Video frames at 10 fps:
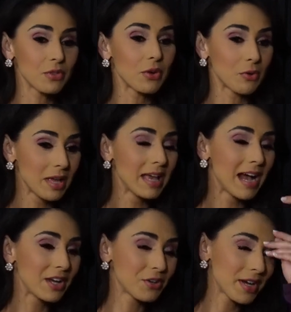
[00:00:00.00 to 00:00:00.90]
though
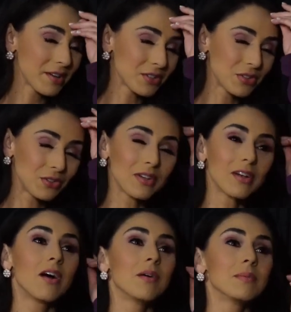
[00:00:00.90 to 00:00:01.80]
I try not to look
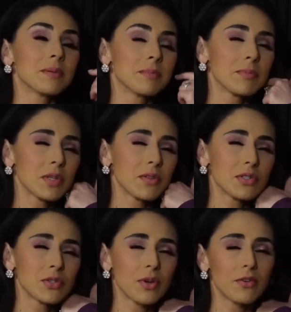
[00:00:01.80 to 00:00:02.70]
sometimes on the
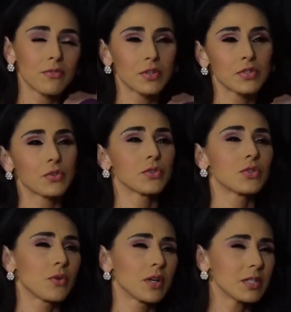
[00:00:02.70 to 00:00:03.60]
screen for certain
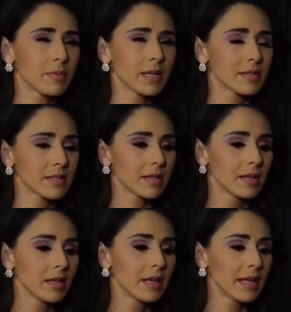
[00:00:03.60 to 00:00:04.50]
stories because it
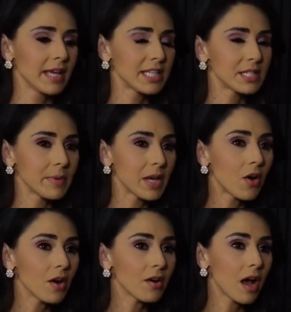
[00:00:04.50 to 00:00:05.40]
hits me
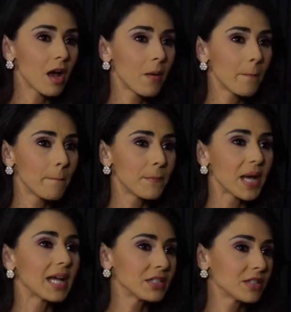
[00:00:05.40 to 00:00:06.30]
hard. But
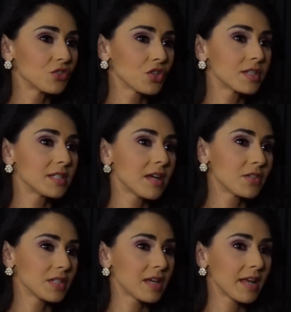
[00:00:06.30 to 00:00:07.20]
I just have
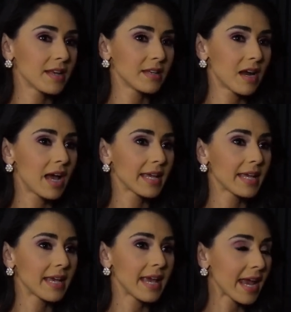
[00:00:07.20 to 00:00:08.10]
decided I
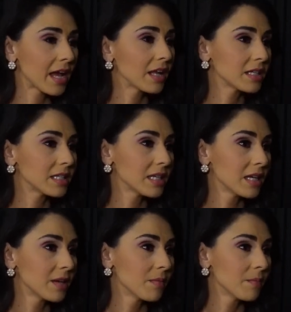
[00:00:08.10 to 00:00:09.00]
can't
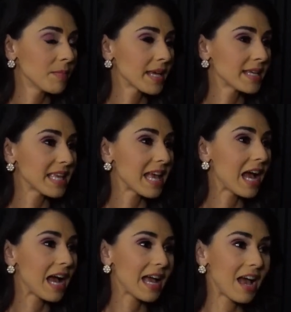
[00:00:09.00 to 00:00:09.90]
because
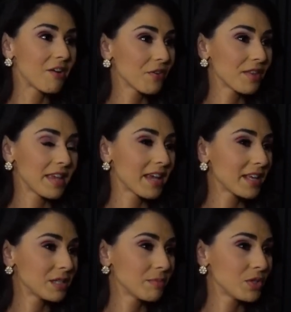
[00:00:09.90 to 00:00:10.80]
everything
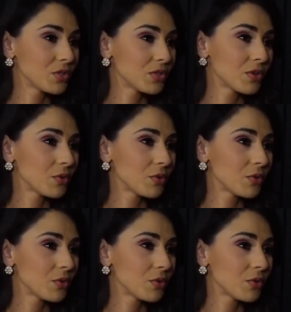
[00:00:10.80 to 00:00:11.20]
hits me so